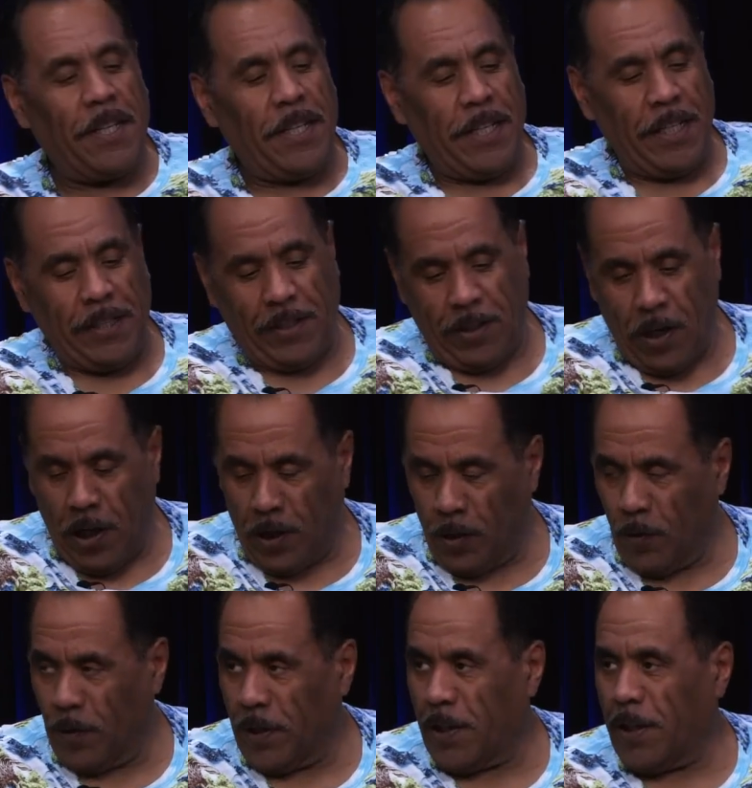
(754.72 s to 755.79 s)
It's an
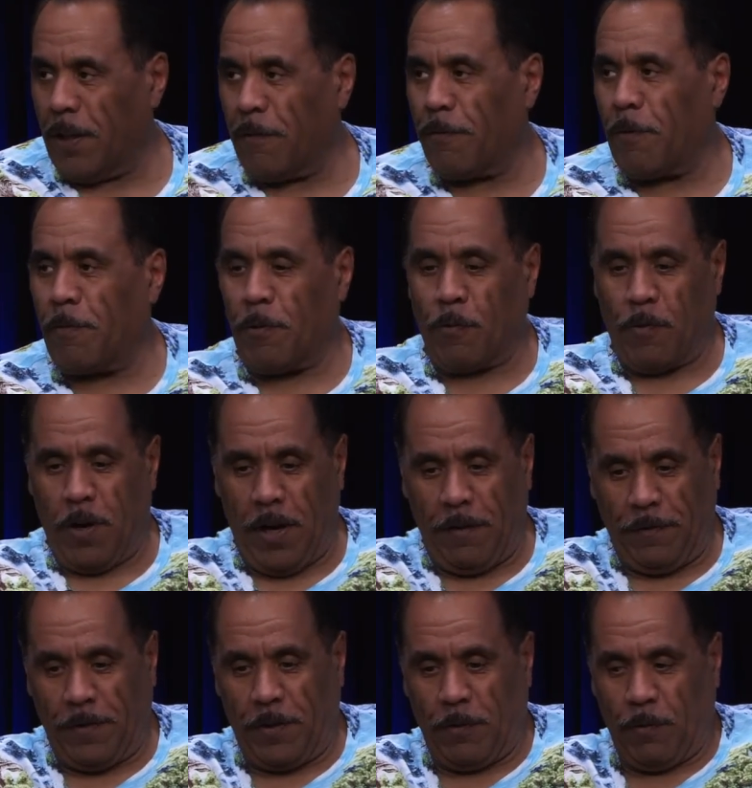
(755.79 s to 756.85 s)
ongoing thing from the
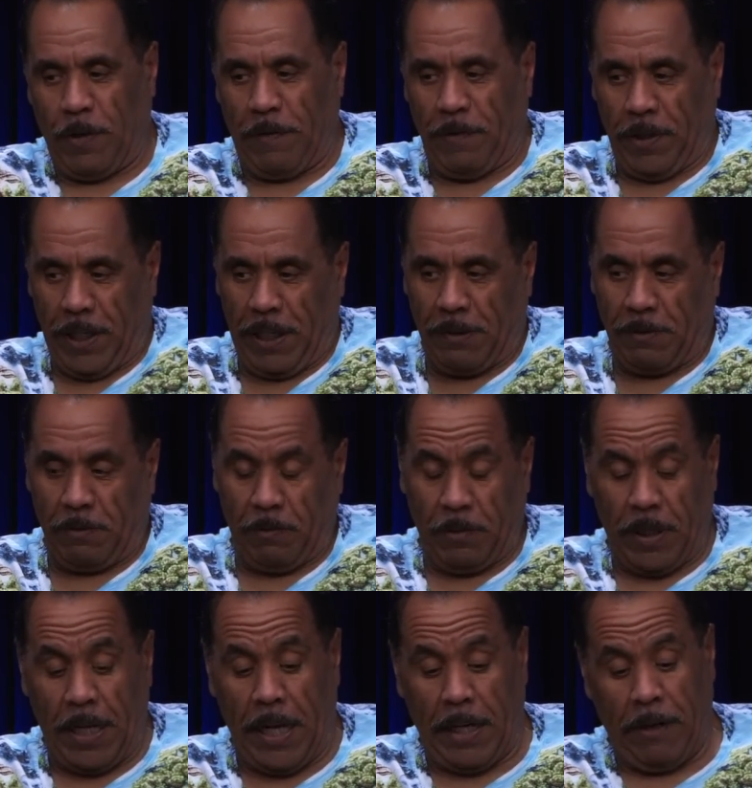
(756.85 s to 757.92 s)
rough to wherever the case may
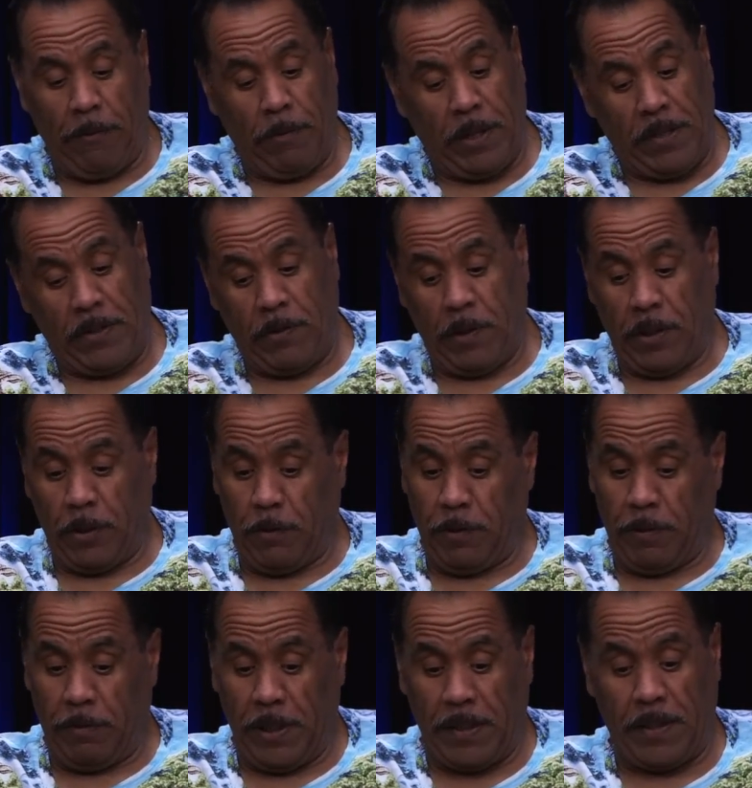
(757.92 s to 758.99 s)
be, and everybody's doing a little bit
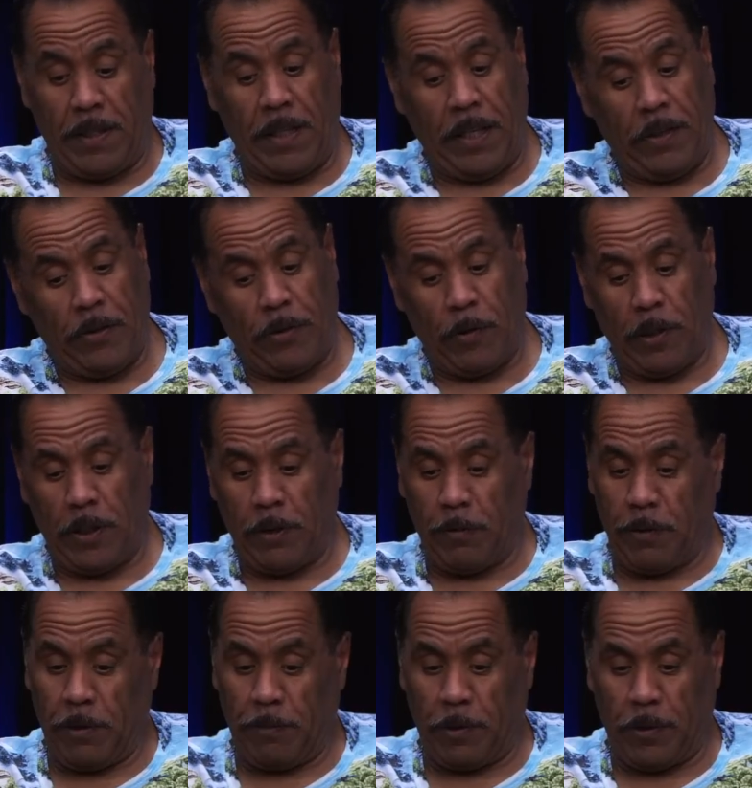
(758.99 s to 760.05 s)
of mixing and they're doing a little
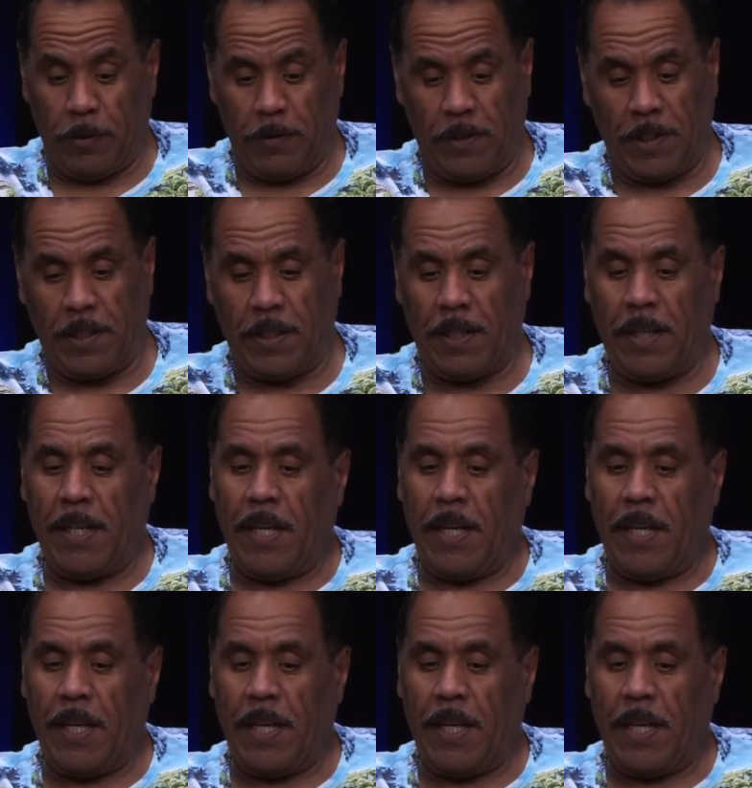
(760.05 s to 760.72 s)
bit of producing,